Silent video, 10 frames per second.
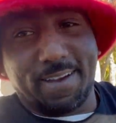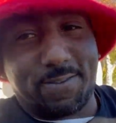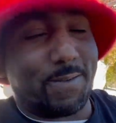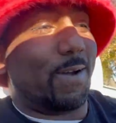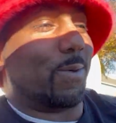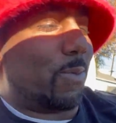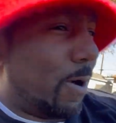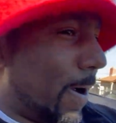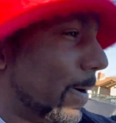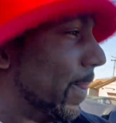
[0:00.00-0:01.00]
From Oak
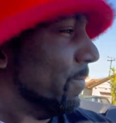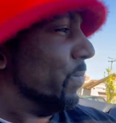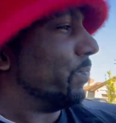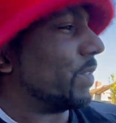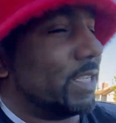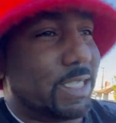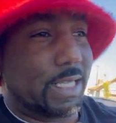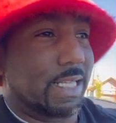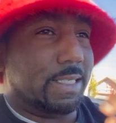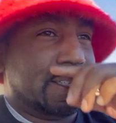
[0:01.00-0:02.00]
Park with
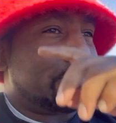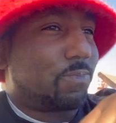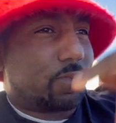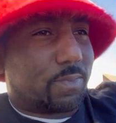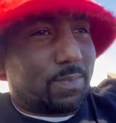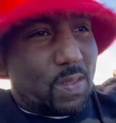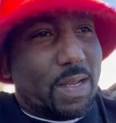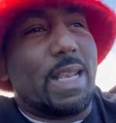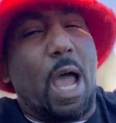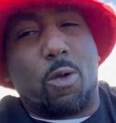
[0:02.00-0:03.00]
Jaleisha.
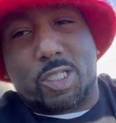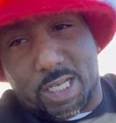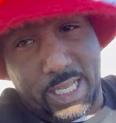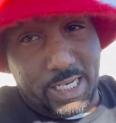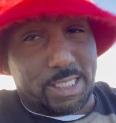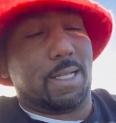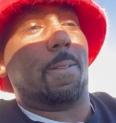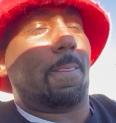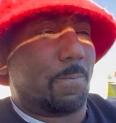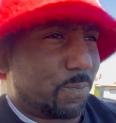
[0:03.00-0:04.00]
Now, Jaleisha,
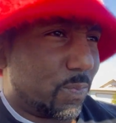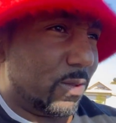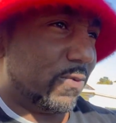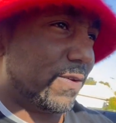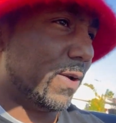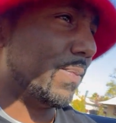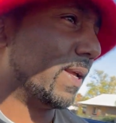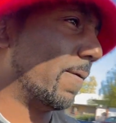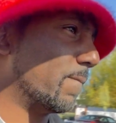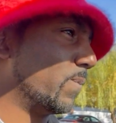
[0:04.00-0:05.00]
you feel
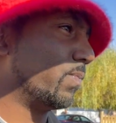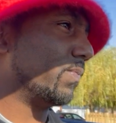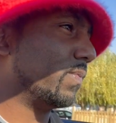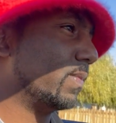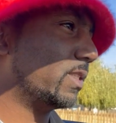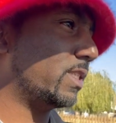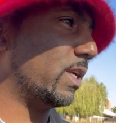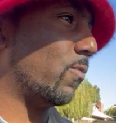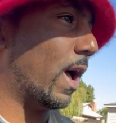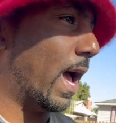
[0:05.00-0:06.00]
me? She
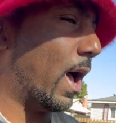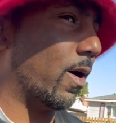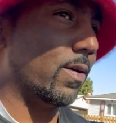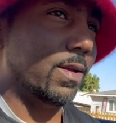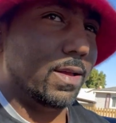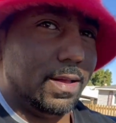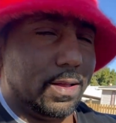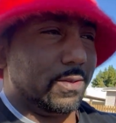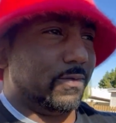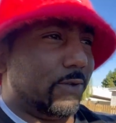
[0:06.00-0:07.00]
wild.
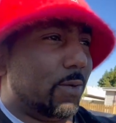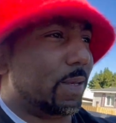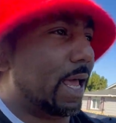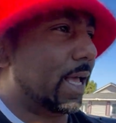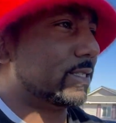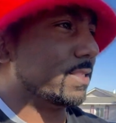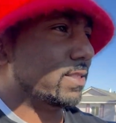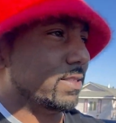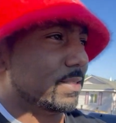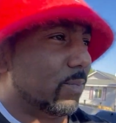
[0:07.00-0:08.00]
You feel me? That's
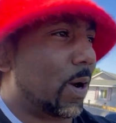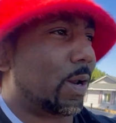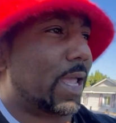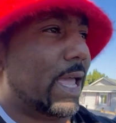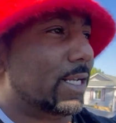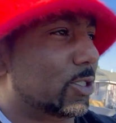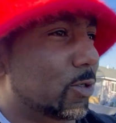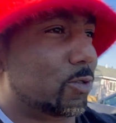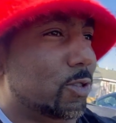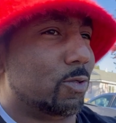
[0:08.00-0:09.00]
Murder Gang
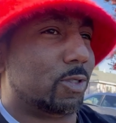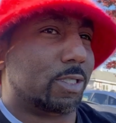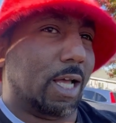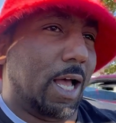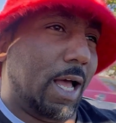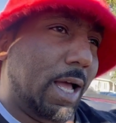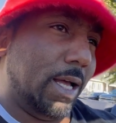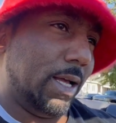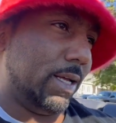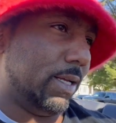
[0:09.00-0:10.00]
Juju's
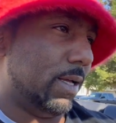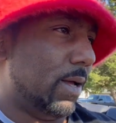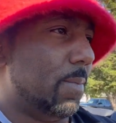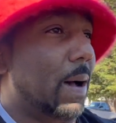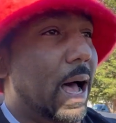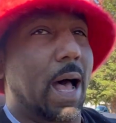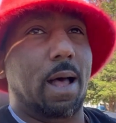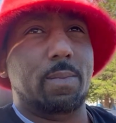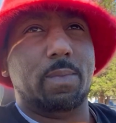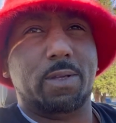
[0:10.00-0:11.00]
uh, mom.
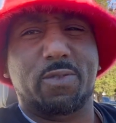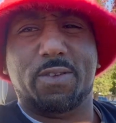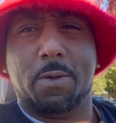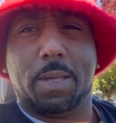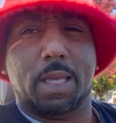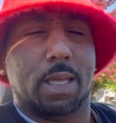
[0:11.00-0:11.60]
You feel me?